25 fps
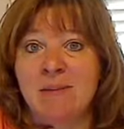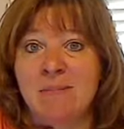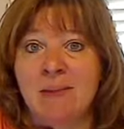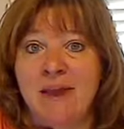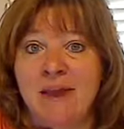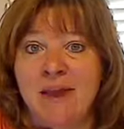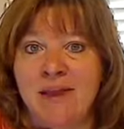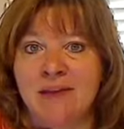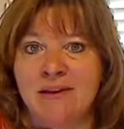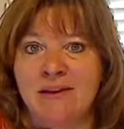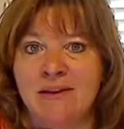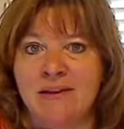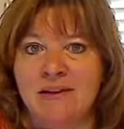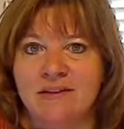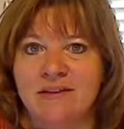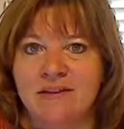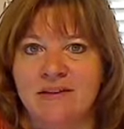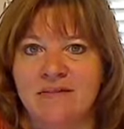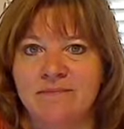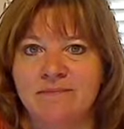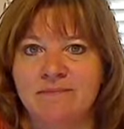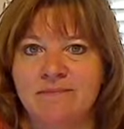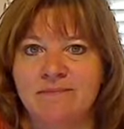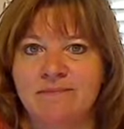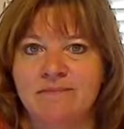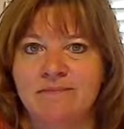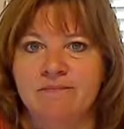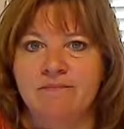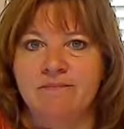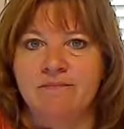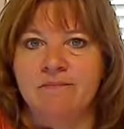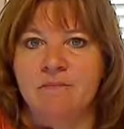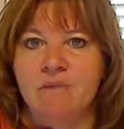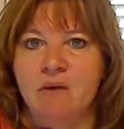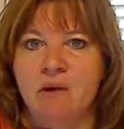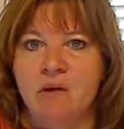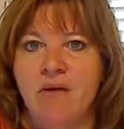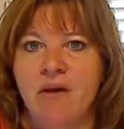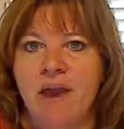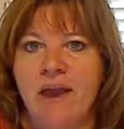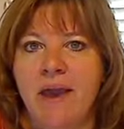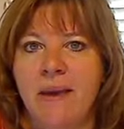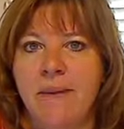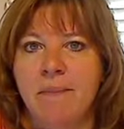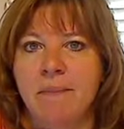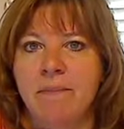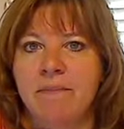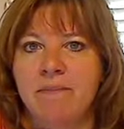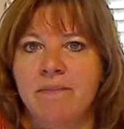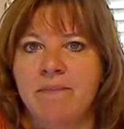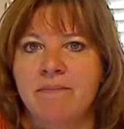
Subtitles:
magnet. Okay?